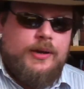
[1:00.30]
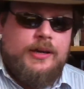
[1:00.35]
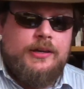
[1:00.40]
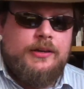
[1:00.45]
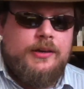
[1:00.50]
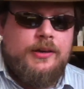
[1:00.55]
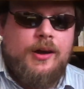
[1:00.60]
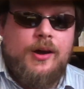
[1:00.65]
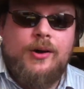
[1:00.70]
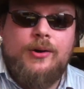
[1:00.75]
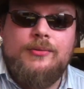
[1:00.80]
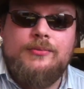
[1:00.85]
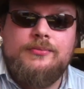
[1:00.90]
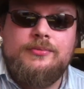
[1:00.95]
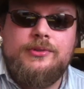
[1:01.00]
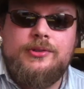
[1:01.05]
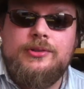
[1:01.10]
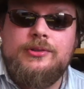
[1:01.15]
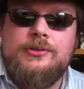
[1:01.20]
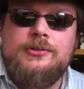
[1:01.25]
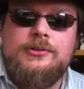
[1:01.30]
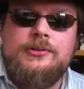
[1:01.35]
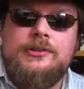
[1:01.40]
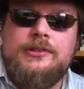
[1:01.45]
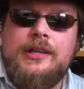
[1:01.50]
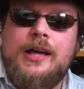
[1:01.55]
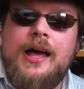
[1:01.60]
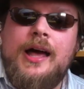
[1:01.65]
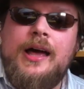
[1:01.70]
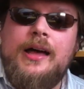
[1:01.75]
we don't do
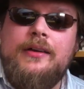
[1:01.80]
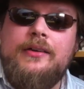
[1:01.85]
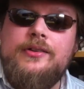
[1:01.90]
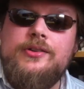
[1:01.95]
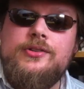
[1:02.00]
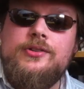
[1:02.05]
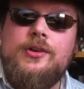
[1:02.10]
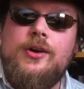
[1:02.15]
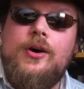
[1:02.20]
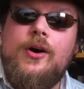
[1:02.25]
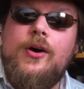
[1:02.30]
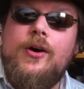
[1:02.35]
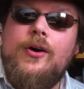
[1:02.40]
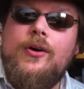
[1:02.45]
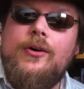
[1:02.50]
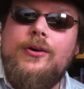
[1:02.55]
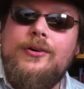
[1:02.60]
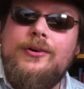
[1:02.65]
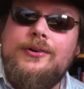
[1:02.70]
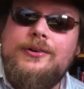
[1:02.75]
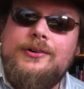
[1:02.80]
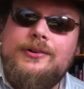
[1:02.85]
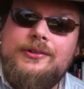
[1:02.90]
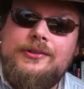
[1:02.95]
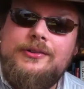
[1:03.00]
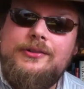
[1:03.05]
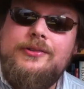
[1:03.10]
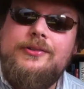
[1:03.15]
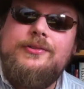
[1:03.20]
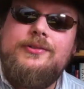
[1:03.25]

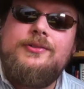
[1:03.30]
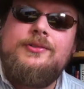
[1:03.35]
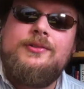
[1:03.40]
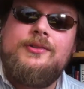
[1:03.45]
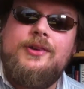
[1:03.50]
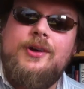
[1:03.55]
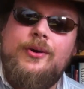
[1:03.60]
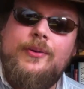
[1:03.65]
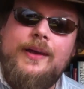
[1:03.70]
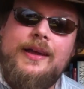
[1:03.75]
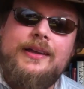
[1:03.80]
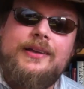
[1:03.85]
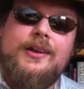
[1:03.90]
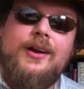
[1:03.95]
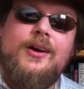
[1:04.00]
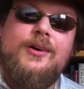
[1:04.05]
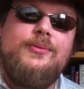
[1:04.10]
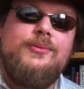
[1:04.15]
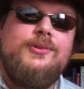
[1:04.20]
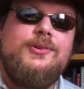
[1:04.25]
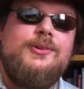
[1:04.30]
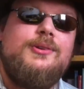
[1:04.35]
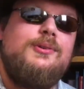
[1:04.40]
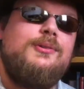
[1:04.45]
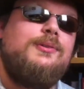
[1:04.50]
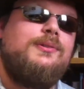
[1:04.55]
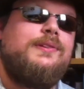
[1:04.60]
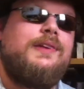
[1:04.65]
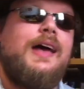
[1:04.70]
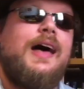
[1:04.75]
dinosaurs. No, we don't
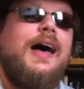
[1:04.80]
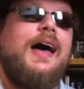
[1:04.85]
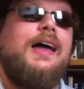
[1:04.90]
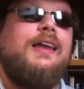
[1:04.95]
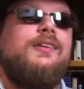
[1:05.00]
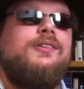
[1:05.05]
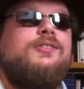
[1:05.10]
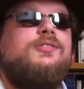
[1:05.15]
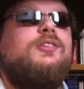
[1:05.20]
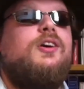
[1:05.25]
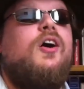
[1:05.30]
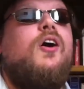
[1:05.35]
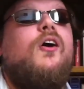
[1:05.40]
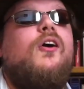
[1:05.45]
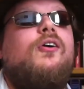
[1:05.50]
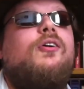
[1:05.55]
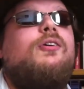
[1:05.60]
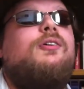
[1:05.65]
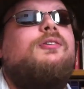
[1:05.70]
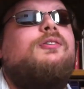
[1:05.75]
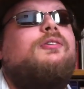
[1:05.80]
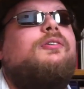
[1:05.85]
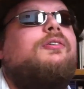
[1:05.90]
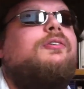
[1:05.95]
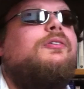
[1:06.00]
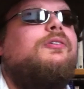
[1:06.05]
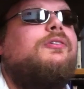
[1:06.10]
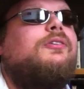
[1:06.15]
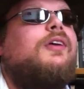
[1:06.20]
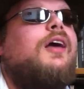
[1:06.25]
do
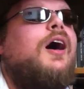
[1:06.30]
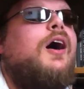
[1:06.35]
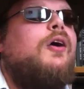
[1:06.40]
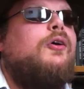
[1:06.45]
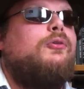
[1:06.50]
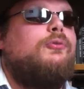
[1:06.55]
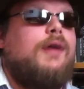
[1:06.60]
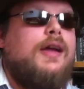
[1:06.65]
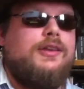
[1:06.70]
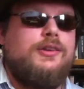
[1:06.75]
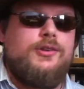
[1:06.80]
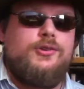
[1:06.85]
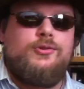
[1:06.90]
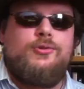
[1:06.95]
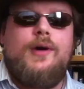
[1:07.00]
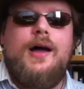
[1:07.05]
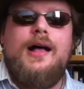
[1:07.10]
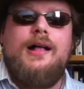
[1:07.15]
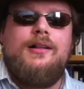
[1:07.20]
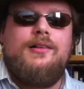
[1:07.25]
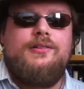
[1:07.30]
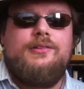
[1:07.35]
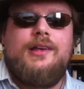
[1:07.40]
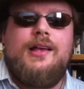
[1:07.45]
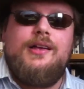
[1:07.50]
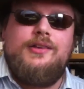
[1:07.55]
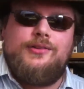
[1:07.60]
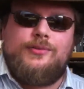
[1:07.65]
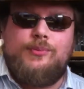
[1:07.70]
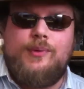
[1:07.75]
dinosaurs. Ranger trowels,
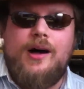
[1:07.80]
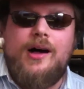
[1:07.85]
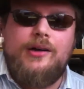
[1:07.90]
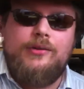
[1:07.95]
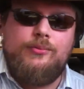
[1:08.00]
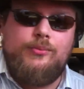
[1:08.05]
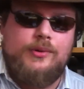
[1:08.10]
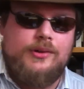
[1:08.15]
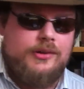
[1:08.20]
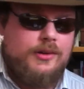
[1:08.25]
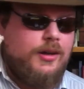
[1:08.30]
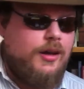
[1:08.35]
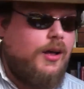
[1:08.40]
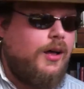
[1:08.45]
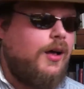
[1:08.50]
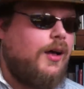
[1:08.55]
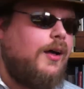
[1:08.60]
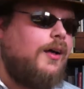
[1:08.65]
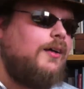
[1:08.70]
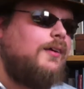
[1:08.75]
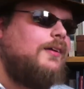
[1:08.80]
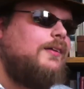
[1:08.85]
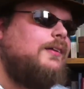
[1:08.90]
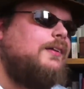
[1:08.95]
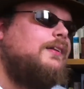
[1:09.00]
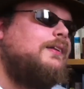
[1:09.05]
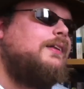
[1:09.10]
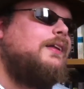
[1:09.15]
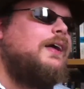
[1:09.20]
as one will call.